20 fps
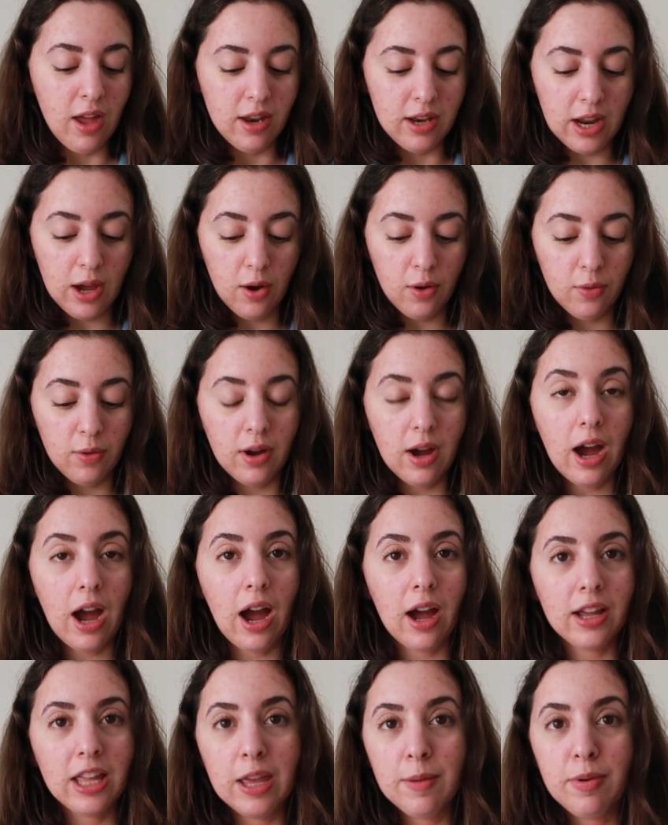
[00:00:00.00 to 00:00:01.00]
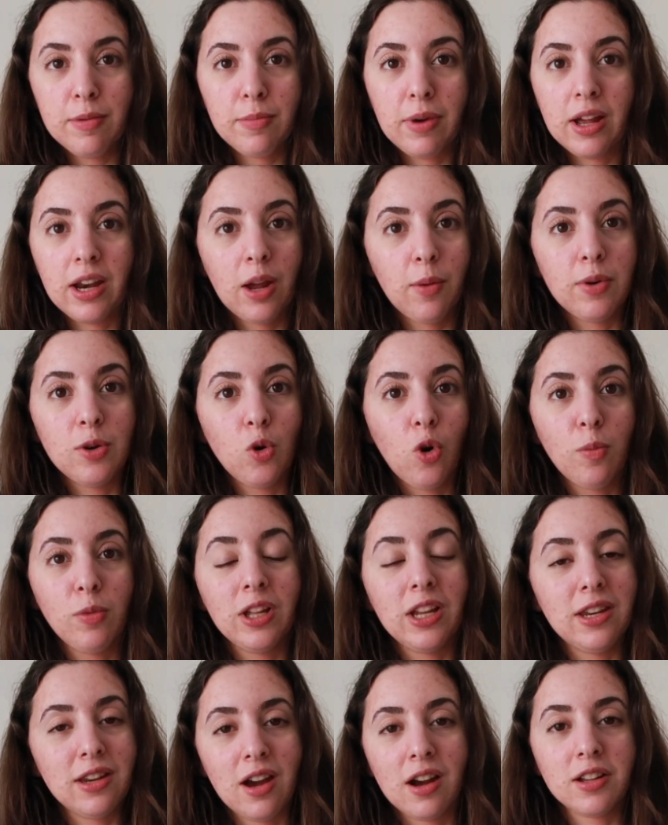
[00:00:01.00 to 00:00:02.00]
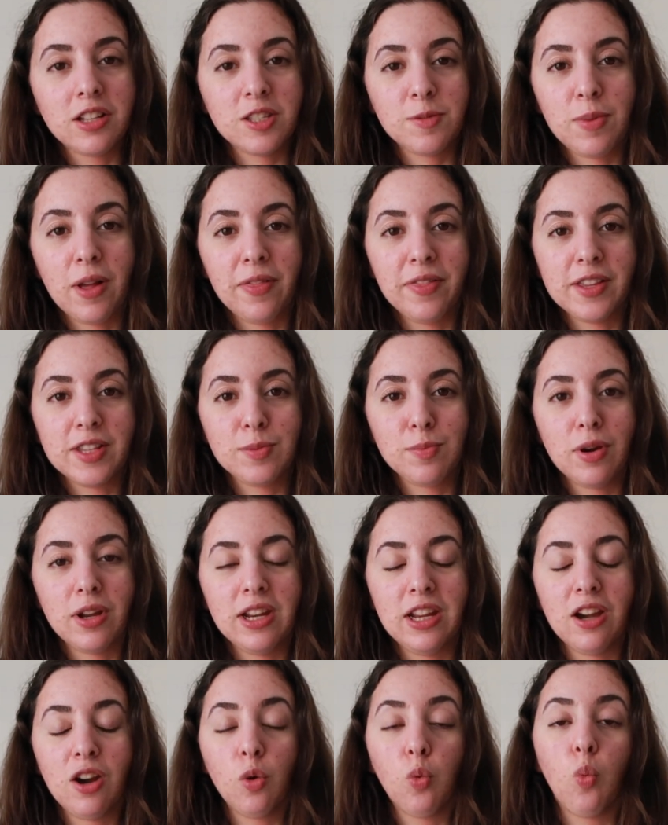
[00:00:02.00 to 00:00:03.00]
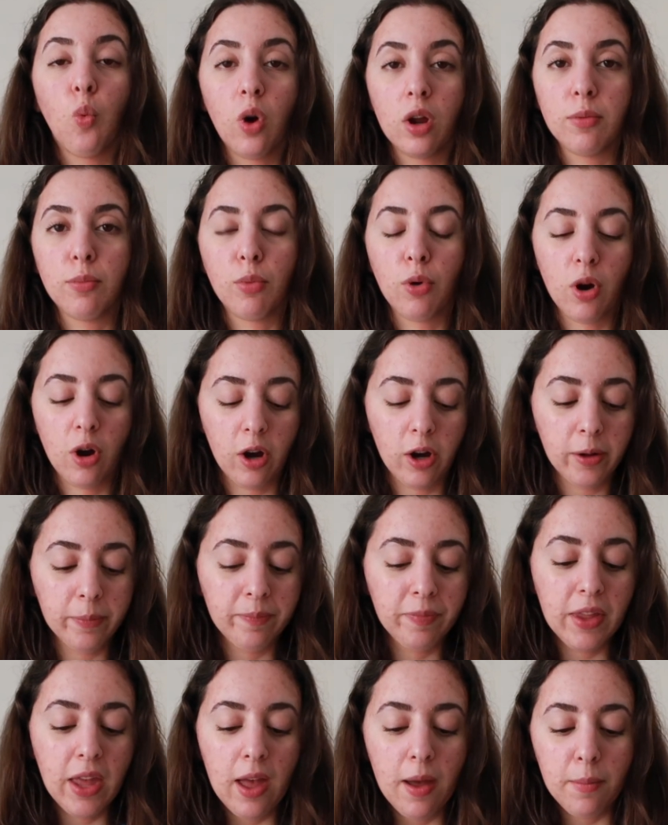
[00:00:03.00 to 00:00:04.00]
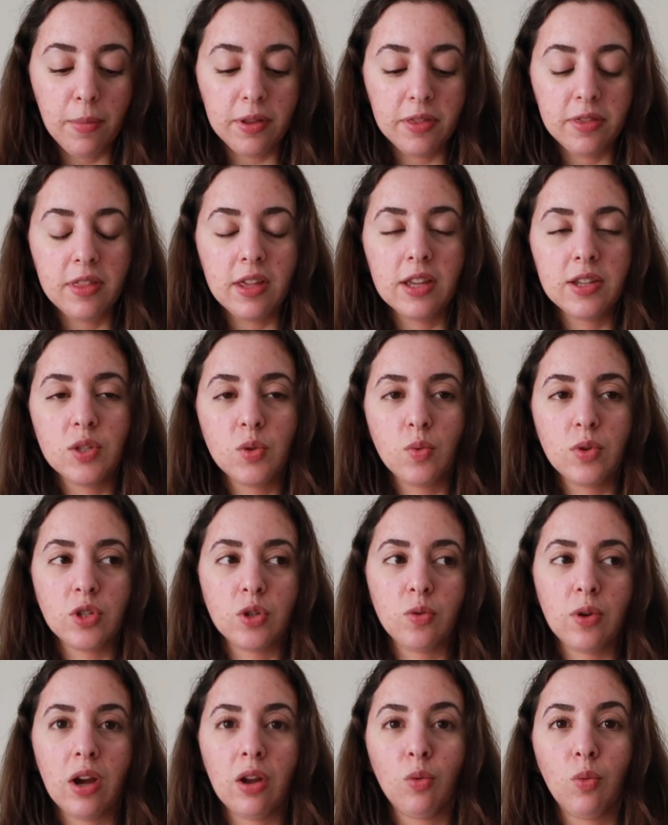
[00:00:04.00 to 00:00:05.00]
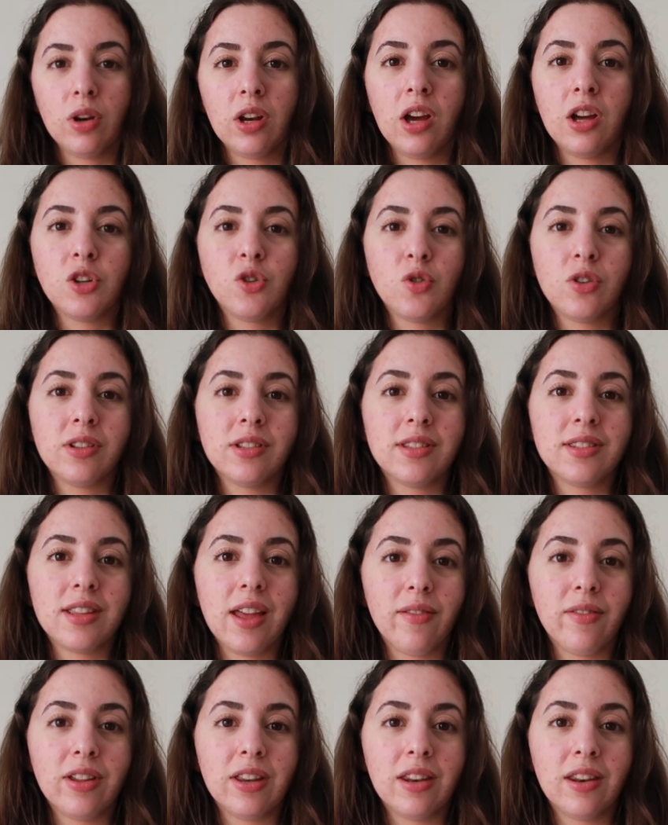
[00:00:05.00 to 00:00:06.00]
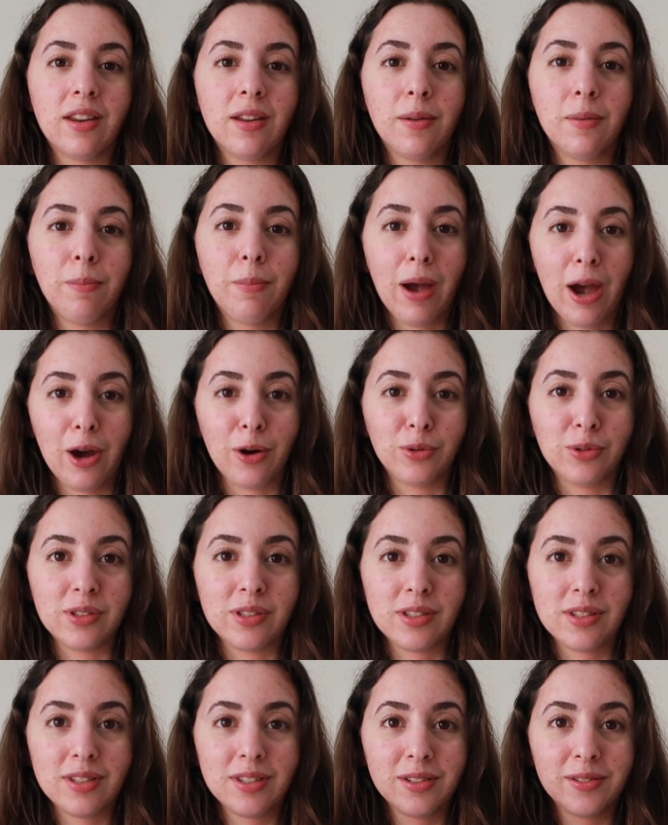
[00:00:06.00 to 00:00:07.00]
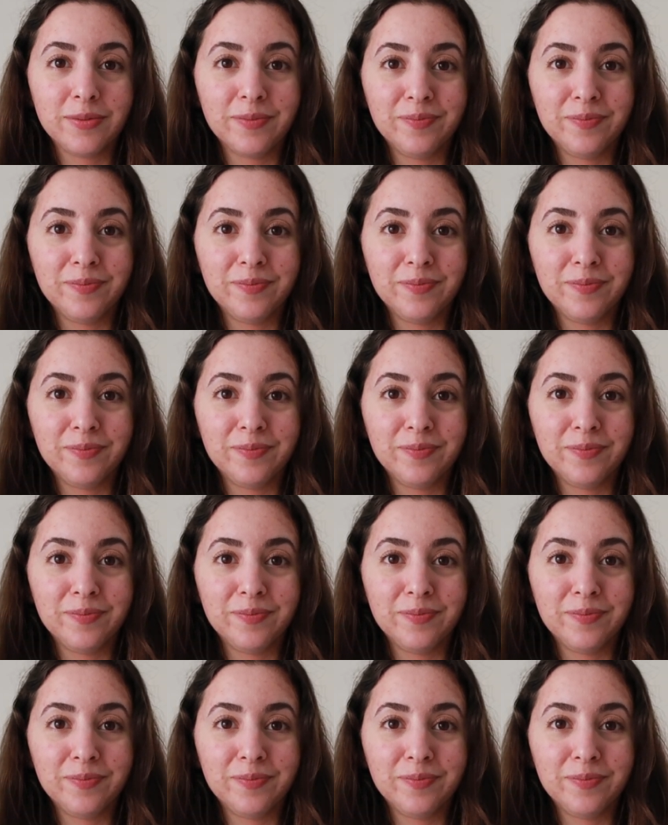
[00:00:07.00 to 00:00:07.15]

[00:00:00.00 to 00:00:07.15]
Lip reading: Now keep in mind, I would normally not spend this money on one bra, but this was around 107 pounds.